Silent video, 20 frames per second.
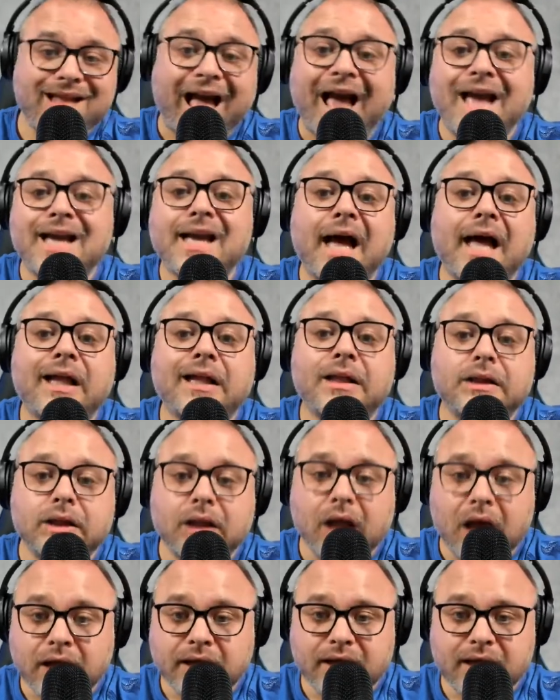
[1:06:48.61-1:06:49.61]
I got
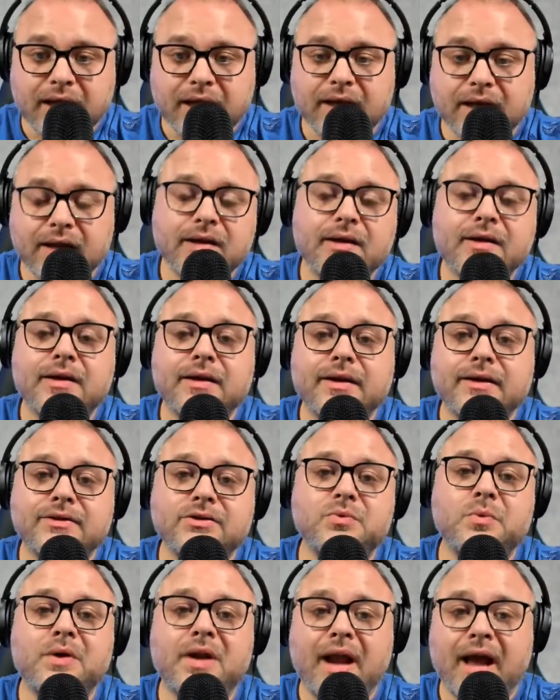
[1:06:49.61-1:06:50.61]
lucky
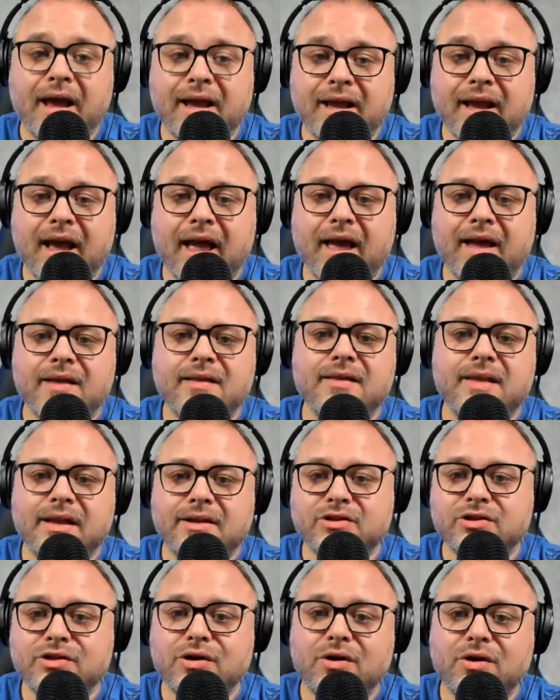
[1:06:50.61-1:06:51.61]
is what I got,
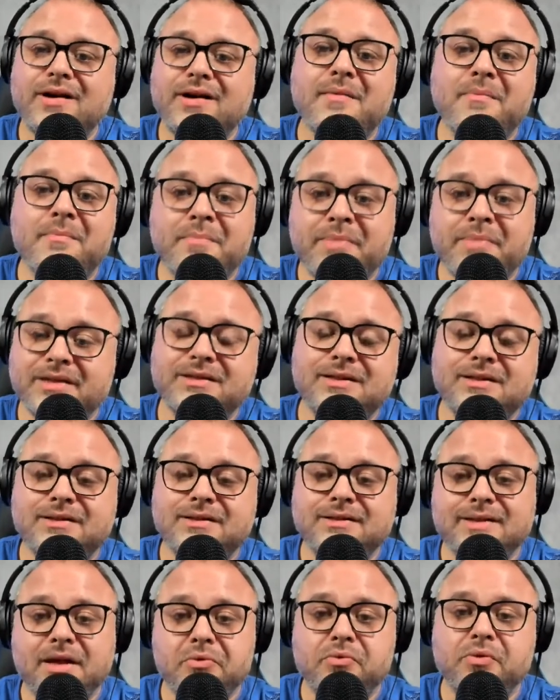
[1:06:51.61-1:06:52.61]
that started a
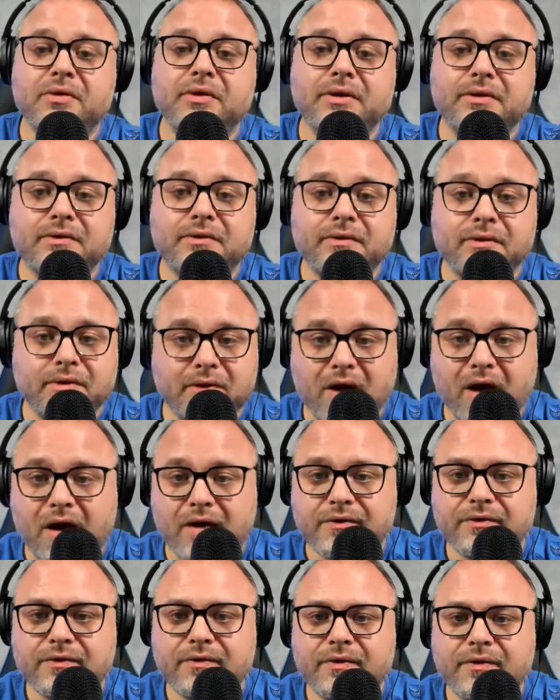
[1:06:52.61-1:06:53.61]
business that really took
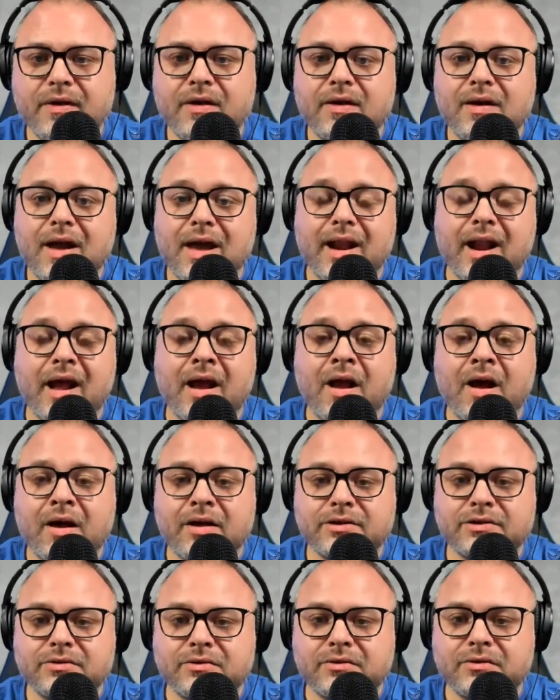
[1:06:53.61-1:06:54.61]
off, and I
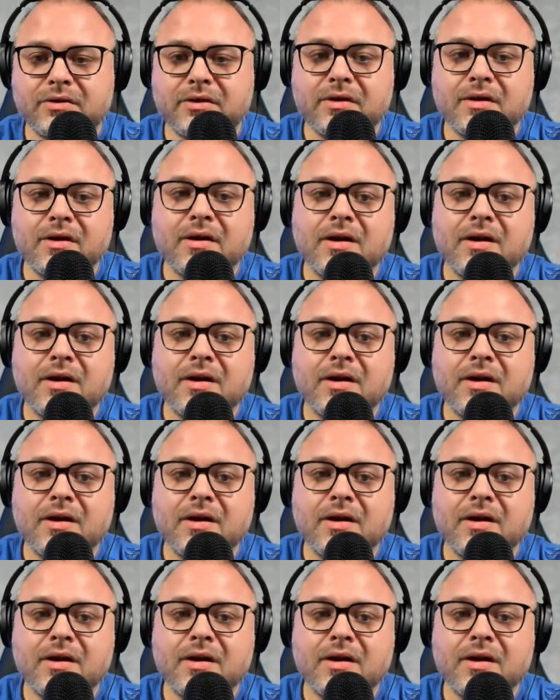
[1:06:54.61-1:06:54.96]
hustled.